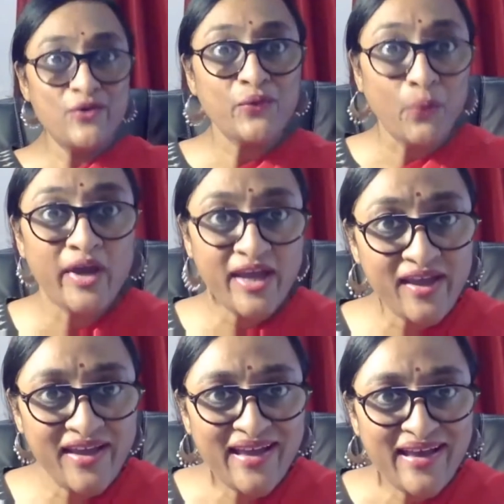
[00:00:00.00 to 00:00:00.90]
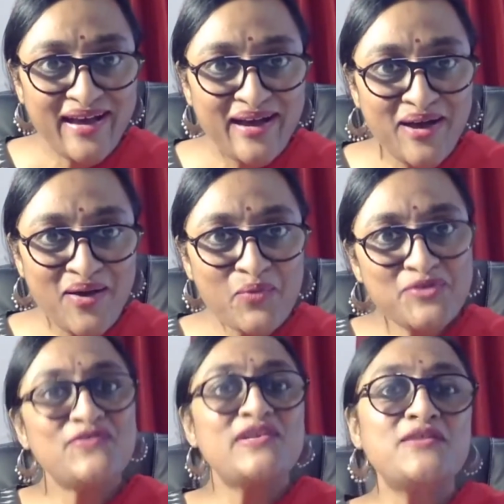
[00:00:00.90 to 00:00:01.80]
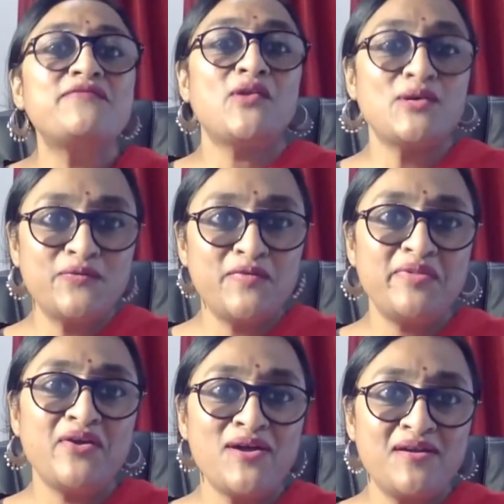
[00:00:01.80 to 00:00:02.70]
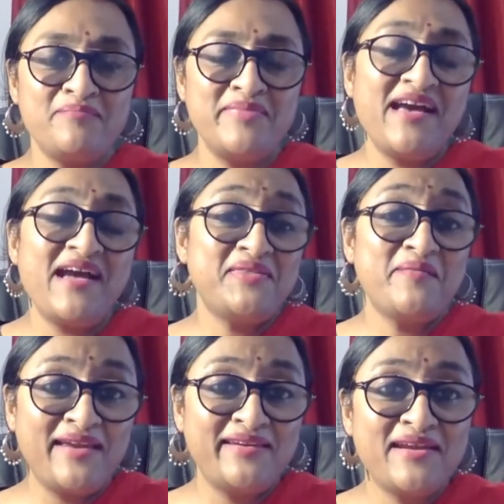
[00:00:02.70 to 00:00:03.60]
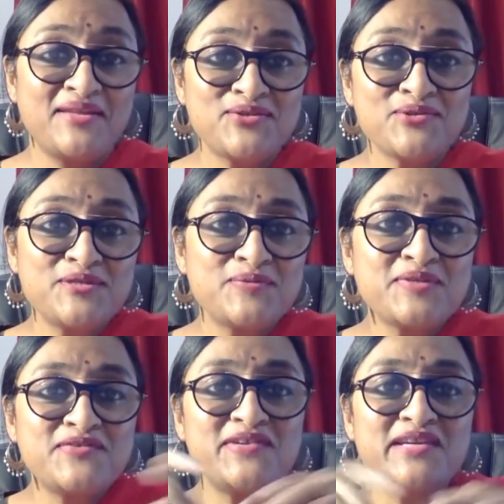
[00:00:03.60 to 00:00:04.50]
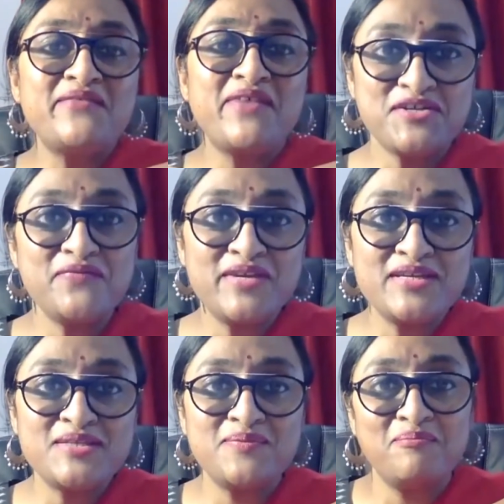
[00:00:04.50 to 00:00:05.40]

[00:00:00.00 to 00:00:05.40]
own way, was really the philosophy behind the banyan. And so this was really Vaishnavi's